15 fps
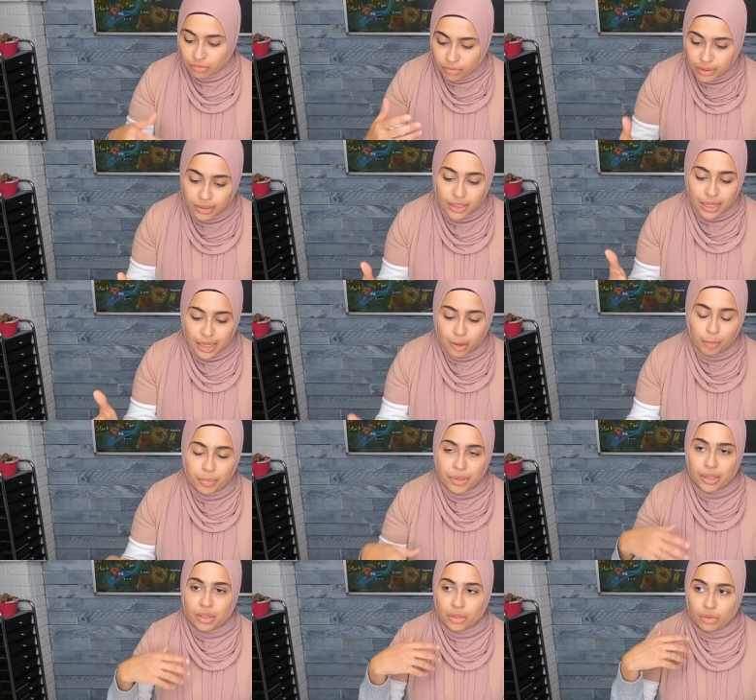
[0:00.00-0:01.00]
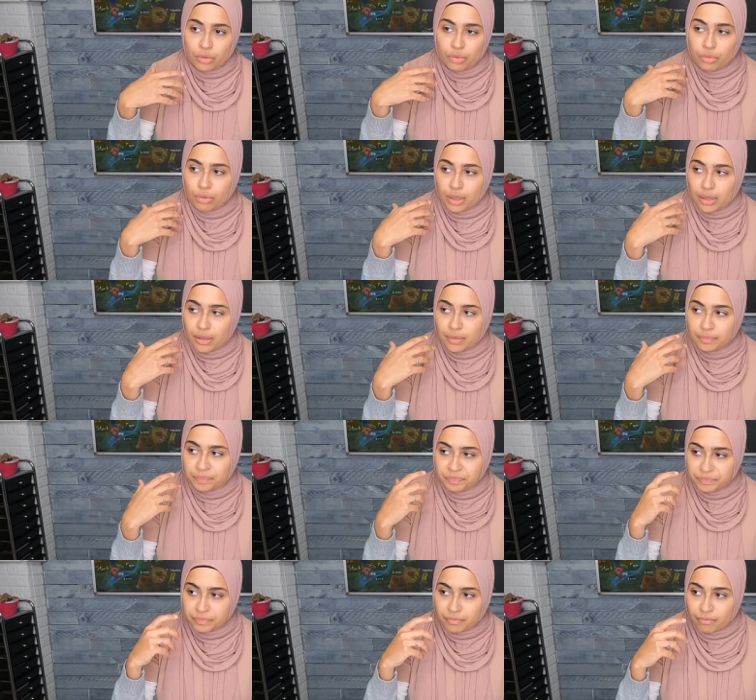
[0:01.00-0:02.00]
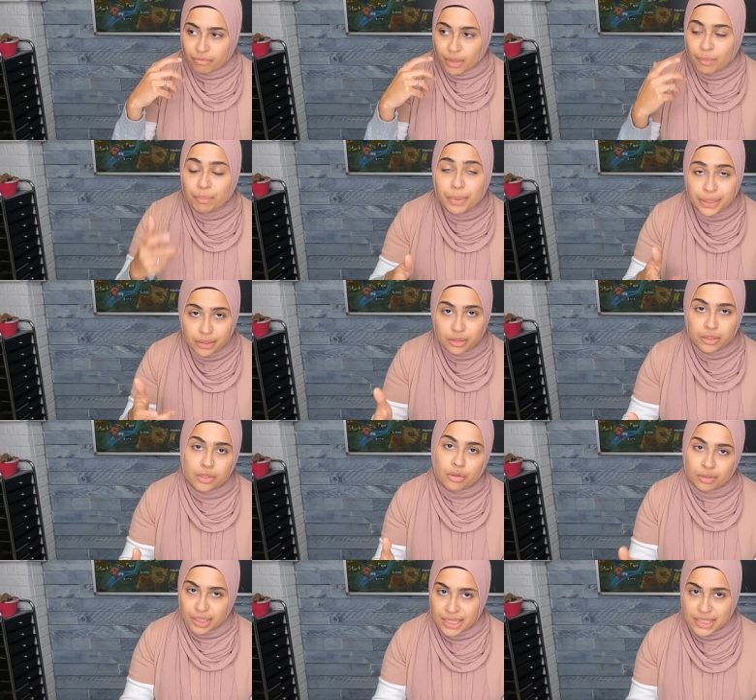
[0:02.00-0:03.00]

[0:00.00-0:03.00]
really helping you build your